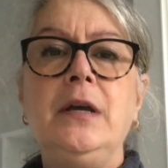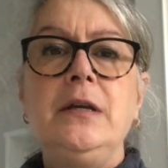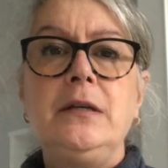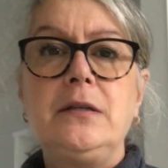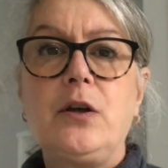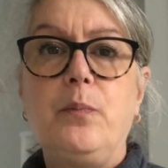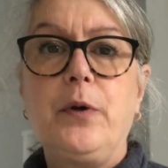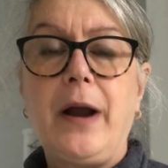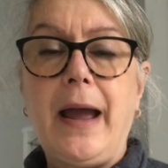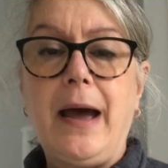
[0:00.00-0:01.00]
So
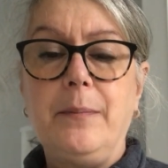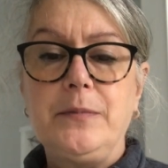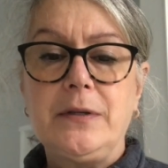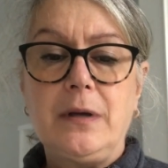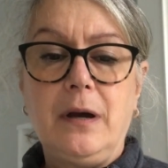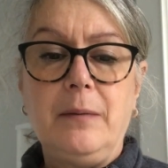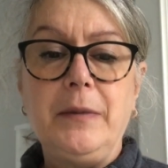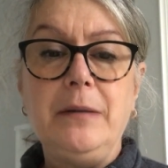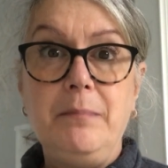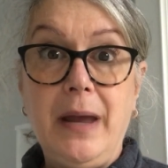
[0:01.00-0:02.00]
perhaps
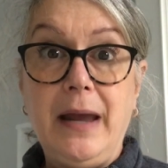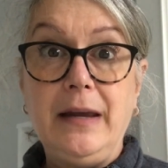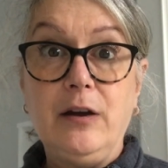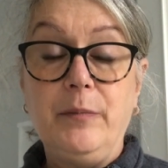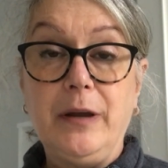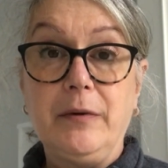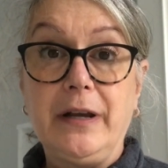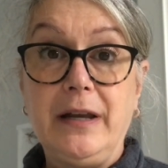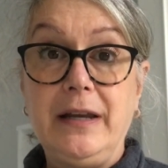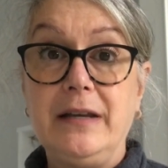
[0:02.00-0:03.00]
in May he'll be able to
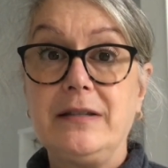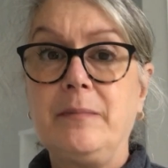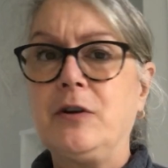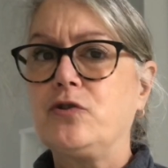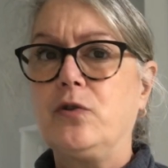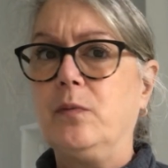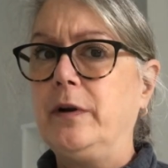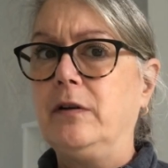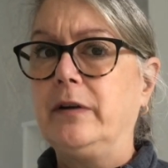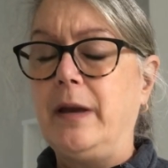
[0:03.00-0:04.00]
get his. I'm not sure when
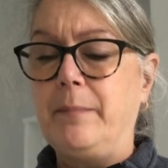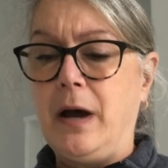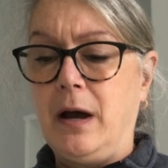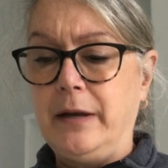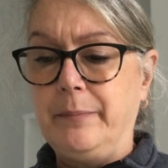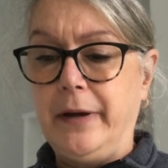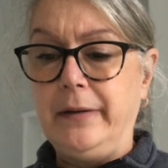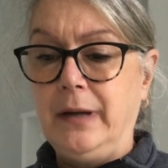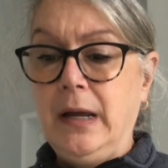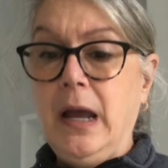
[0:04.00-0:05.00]
I'll get mine,
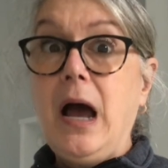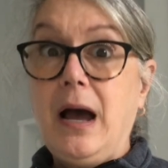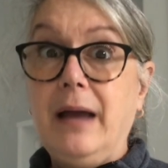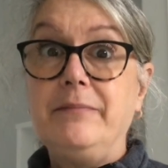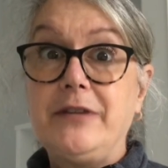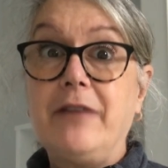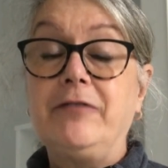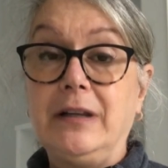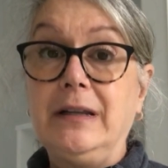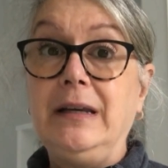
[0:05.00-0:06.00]
but I'm
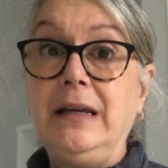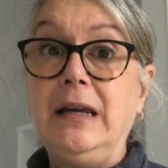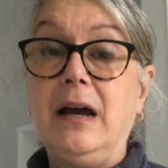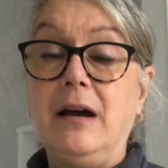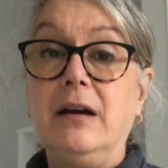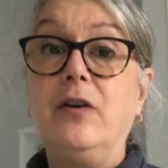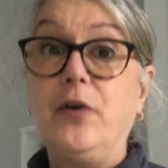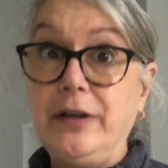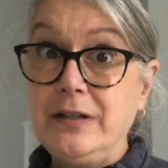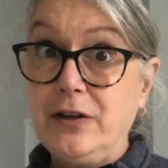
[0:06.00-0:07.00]
definitely
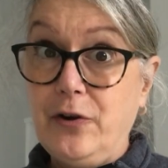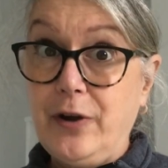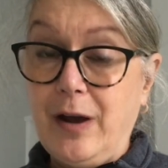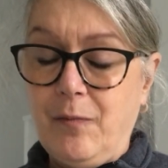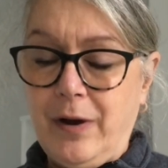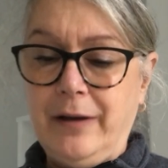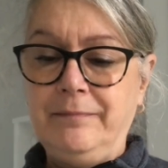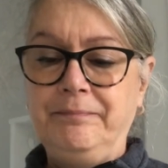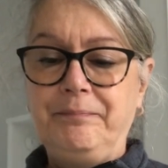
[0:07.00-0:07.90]
going to go get one.